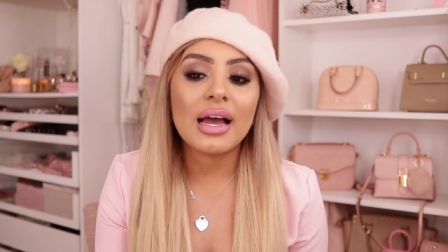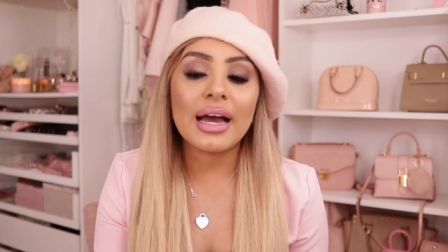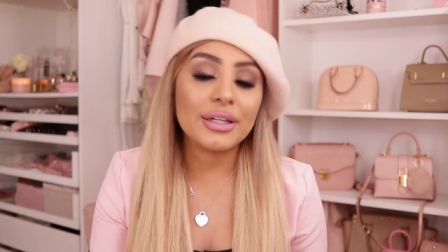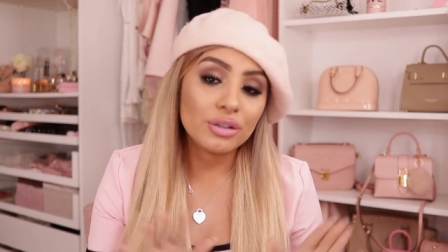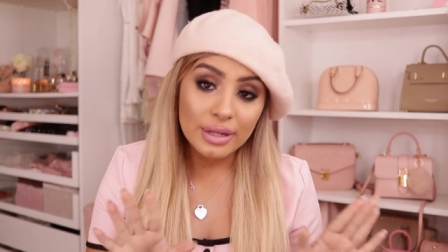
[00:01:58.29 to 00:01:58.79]

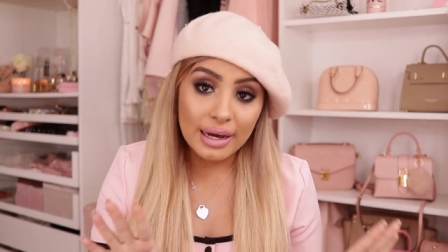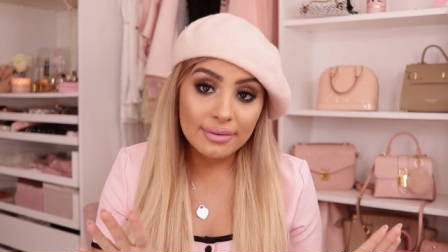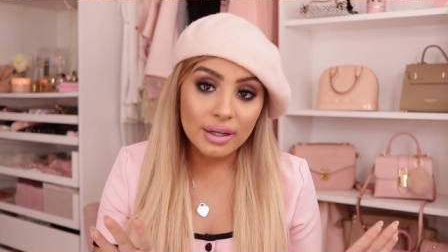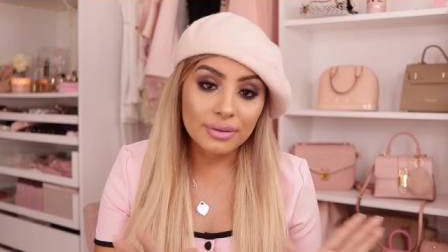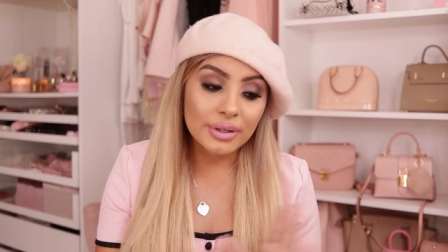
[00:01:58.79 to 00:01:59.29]
I don't have
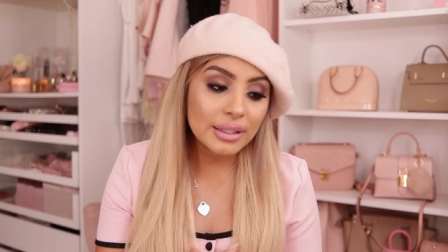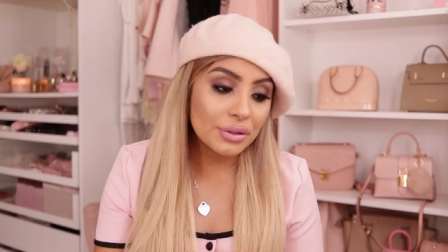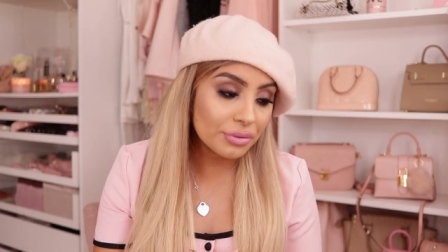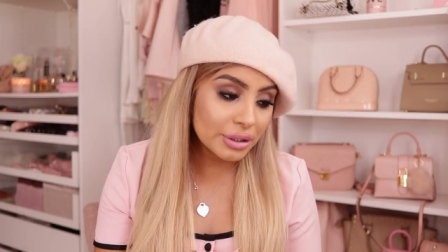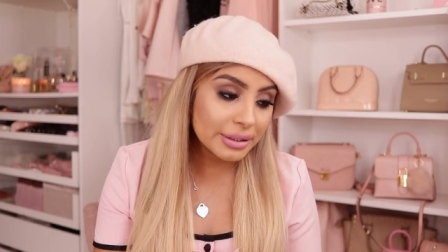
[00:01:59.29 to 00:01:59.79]
all of it,
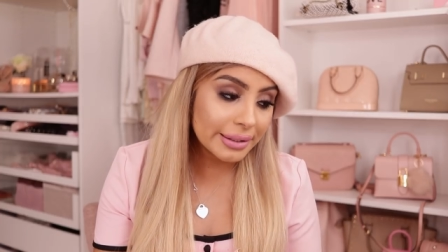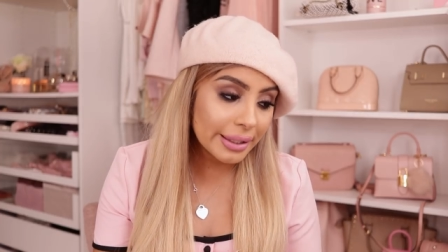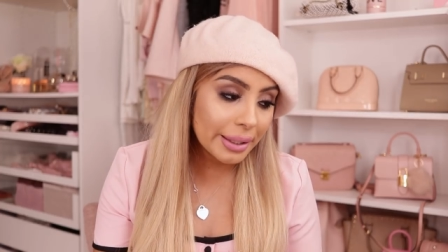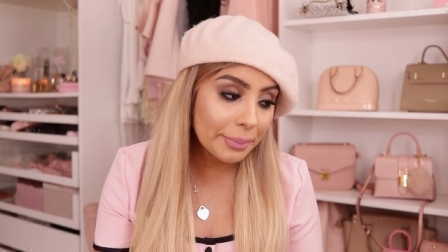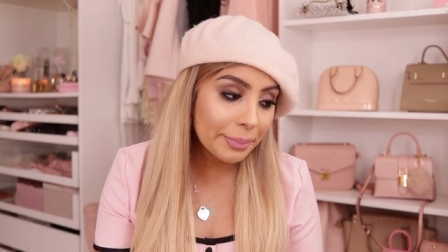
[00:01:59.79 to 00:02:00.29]

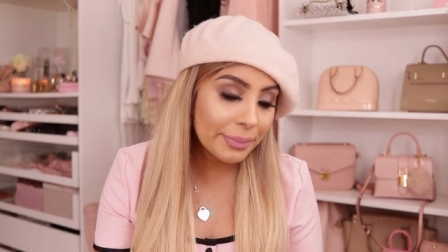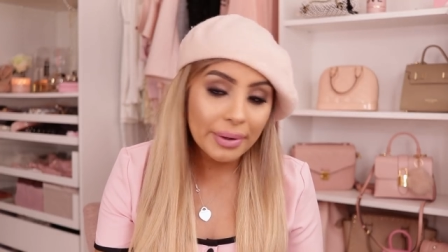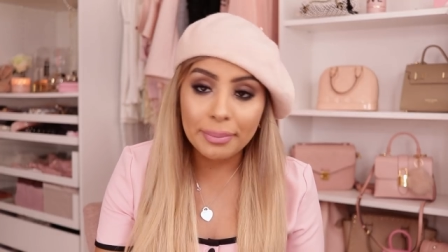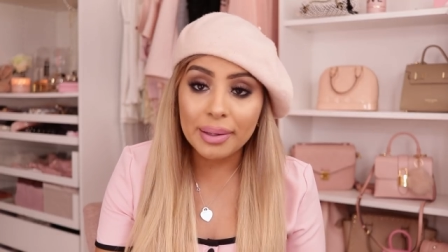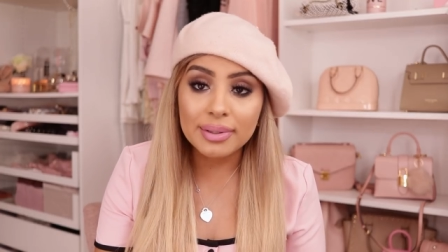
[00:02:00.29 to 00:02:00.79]
unfortunately
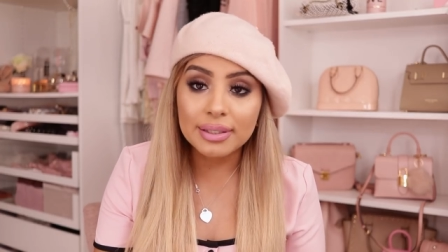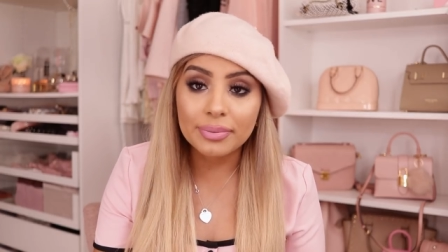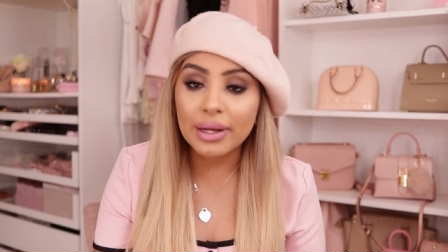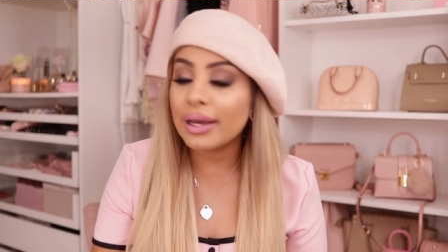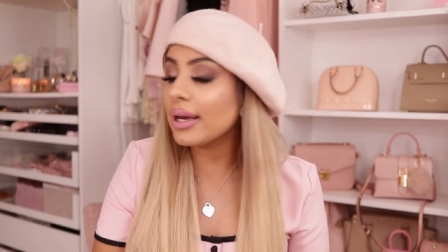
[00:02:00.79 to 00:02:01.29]
maybe
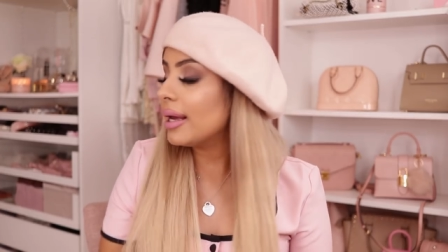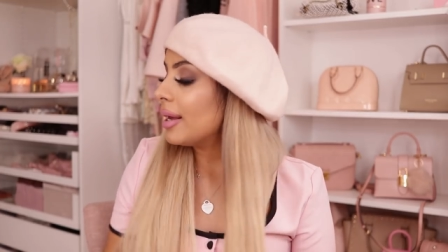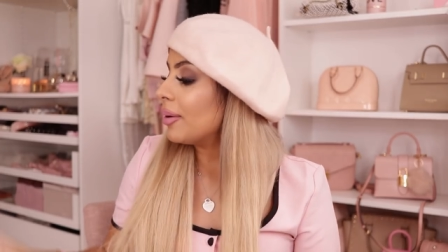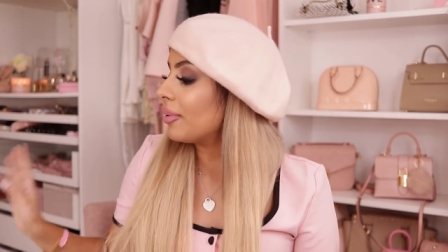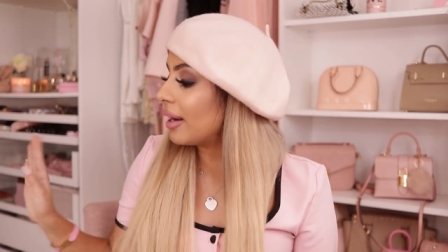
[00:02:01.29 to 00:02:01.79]
someday
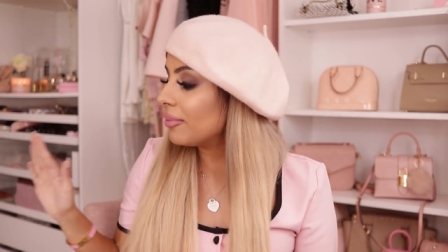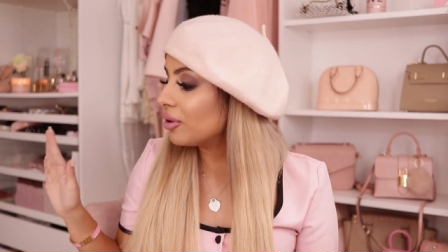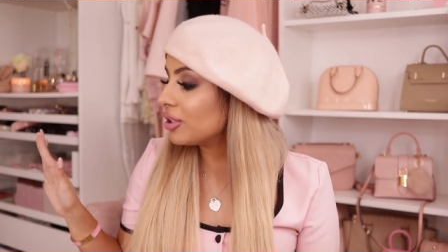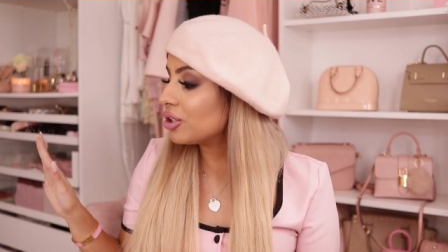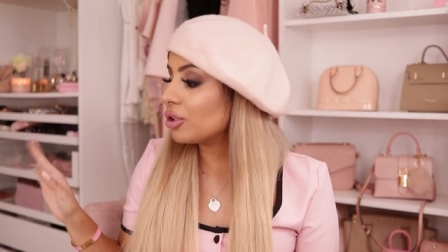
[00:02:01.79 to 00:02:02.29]
but I'm
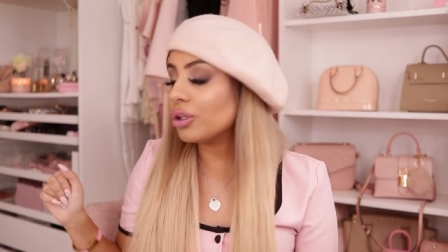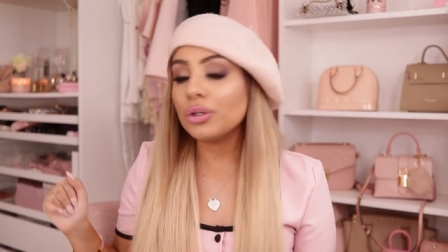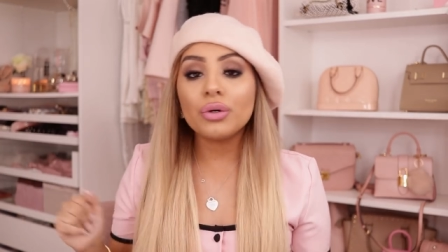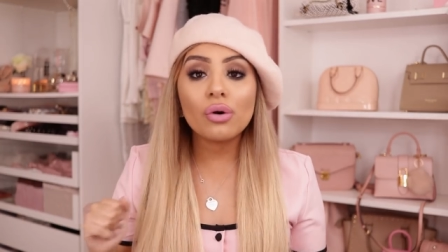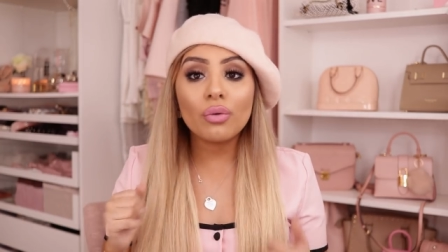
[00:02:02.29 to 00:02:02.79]
going to show
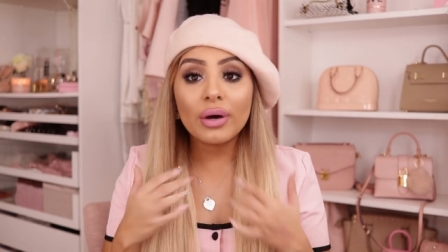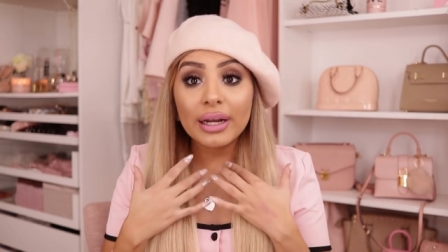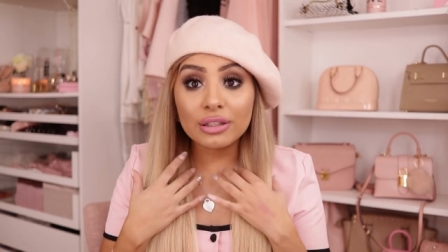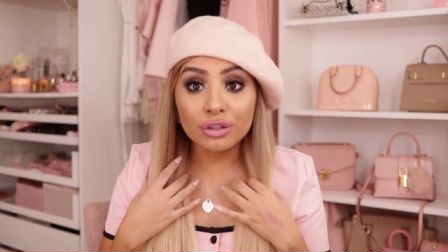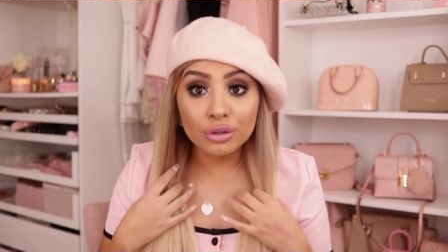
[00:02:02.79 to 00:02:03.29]
you what
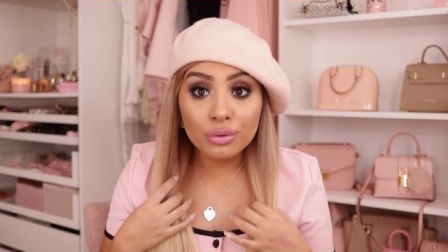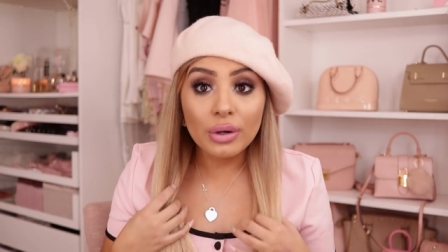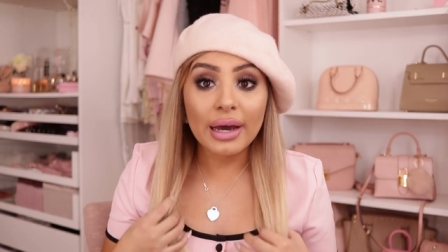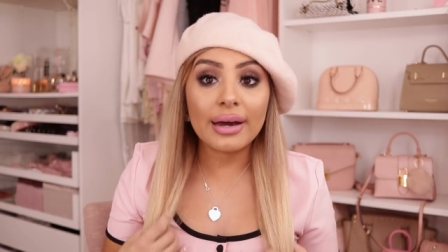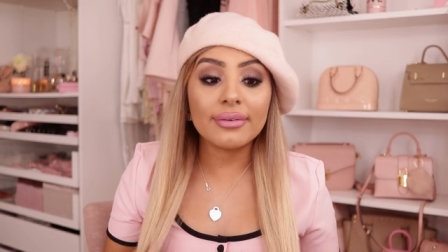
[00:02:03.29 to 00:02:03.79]
I do
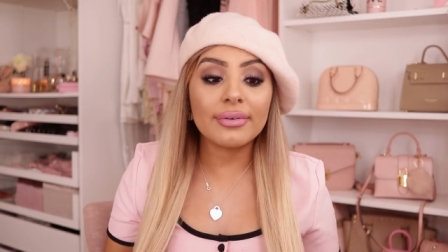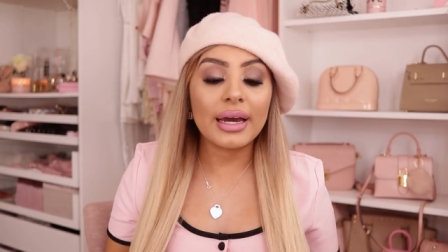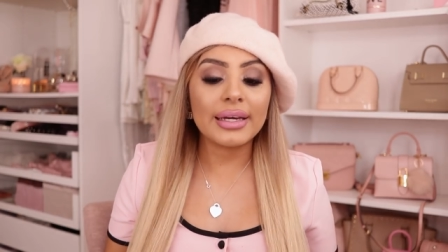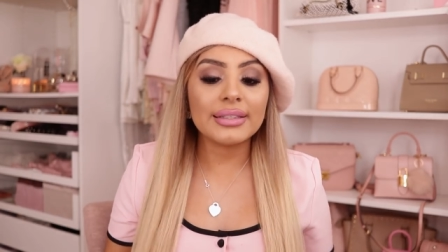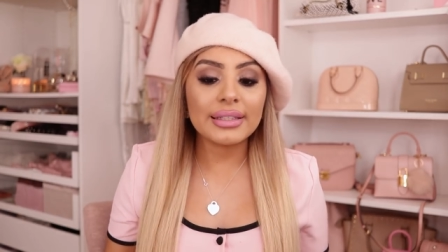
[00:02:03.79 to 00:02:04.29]
have I